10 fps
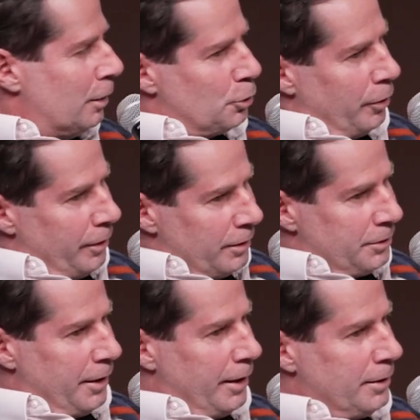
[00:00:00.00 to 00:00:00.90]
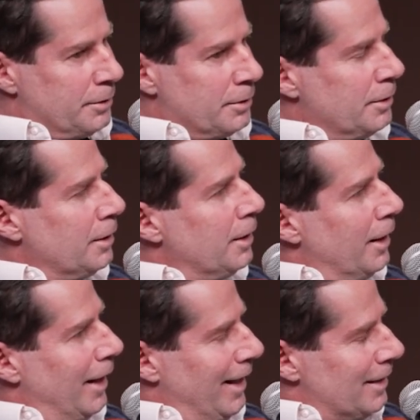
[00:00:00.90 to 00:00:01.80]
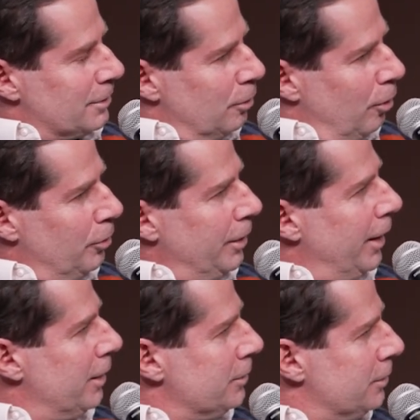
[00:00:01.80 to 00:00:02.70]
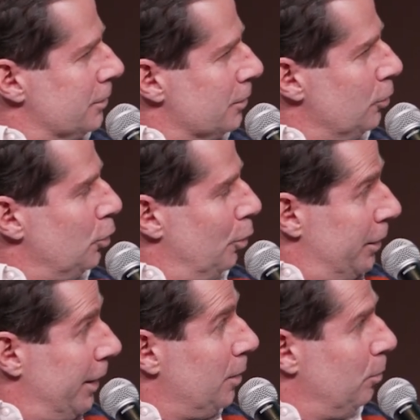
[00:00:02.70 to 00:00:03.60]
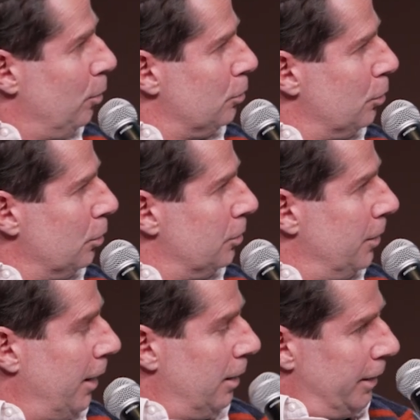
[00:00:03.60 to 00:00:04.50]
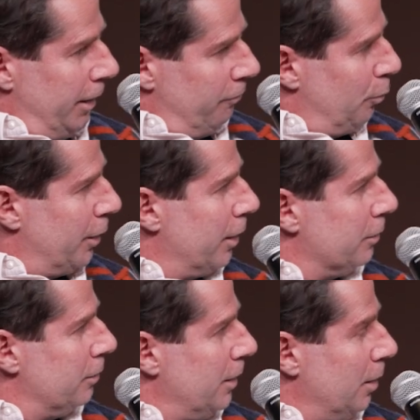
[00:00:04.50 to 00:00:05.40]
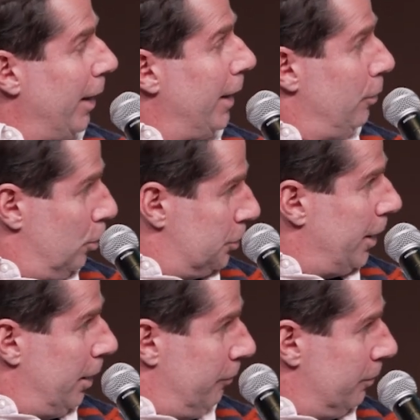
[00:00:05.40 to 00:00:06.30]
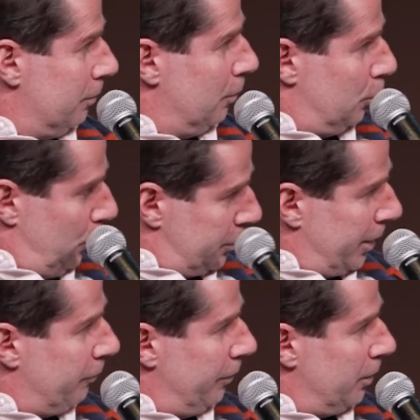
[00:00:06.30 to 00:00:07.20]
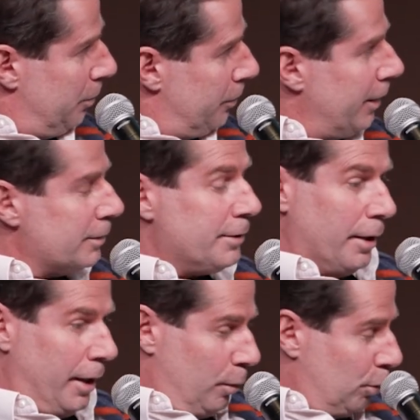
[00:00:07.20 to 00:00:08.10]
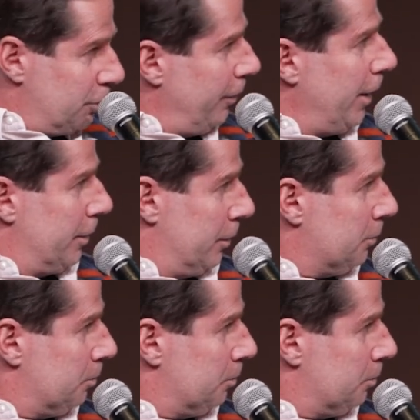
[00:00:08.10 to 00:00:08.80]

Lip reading: So in this case, as long as you are able to tell everyone on the team and yourself, look yourself in the mirror and say, I was fair,